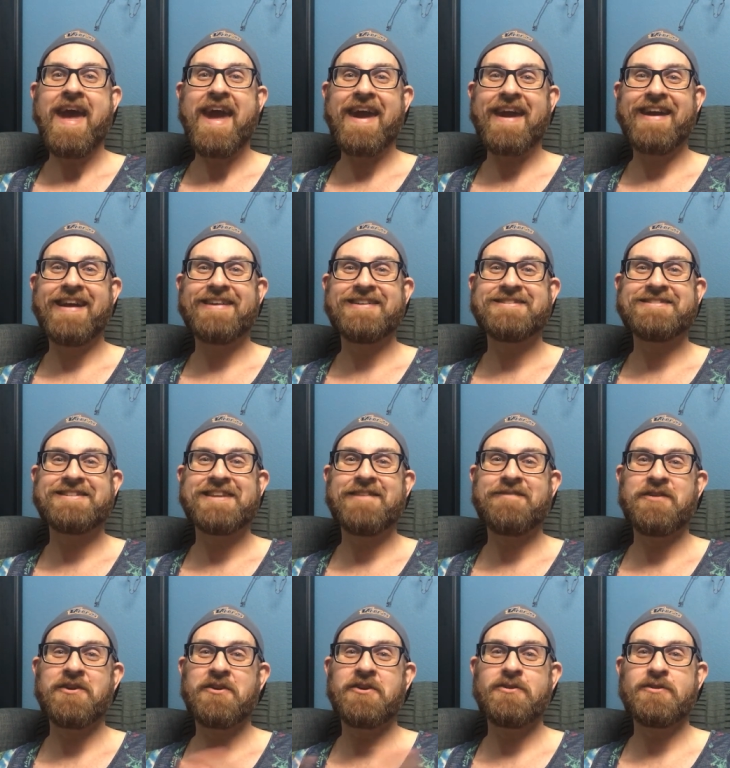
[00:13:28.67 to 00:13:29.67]
And
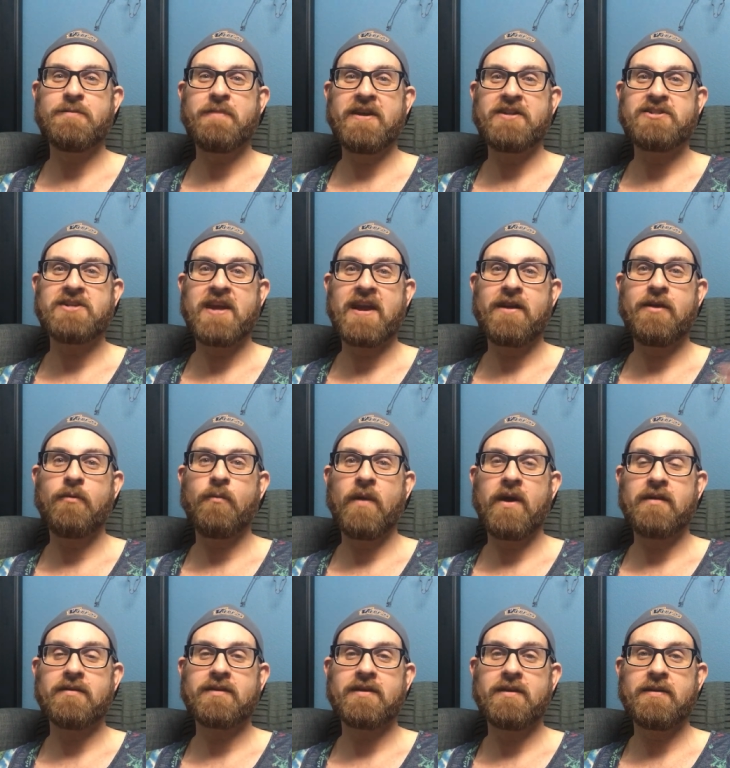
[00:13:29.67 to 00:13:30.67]
if you're new to my channel,
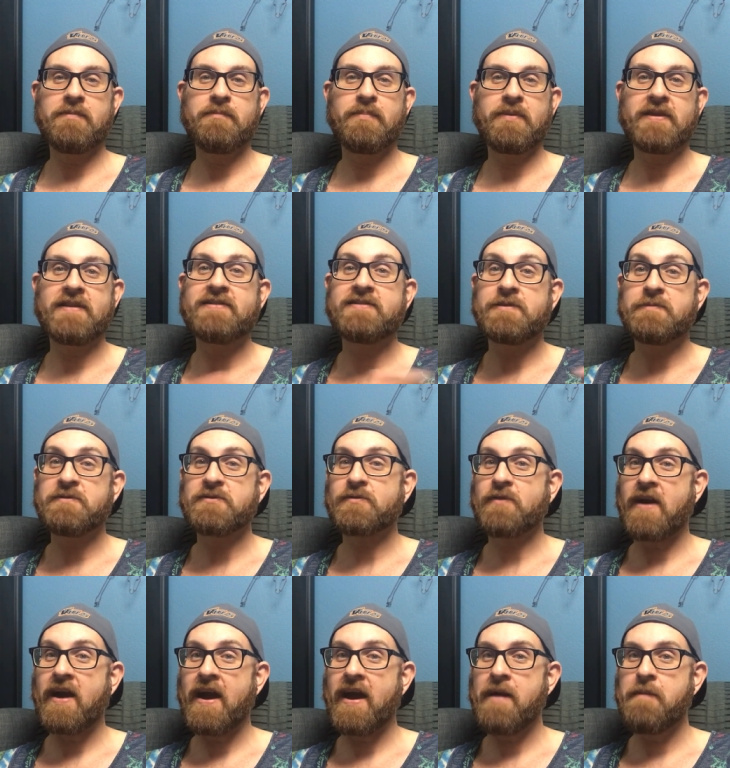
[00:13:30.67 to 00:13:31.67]
welcome. Please
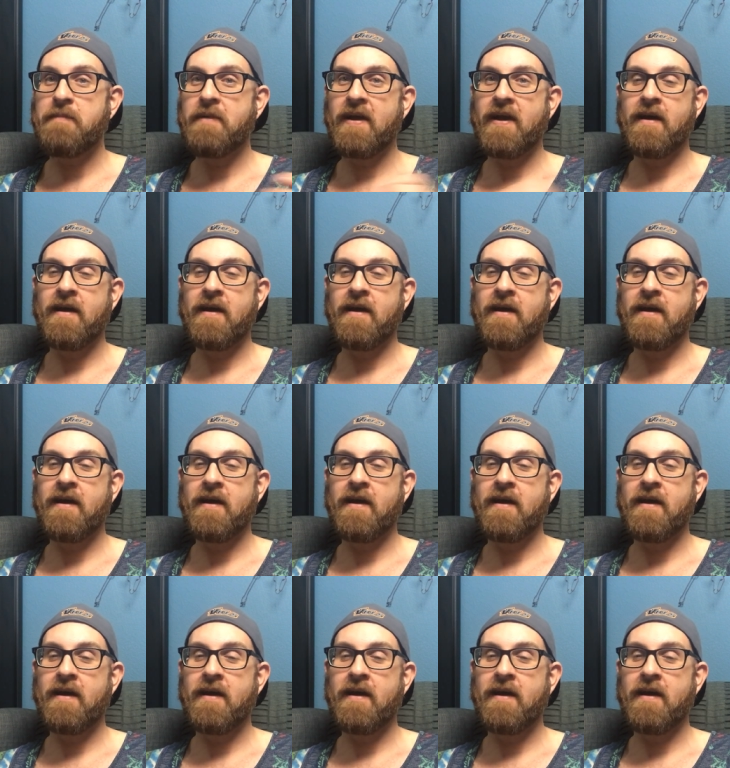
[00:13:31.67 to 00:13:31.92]
subscribe.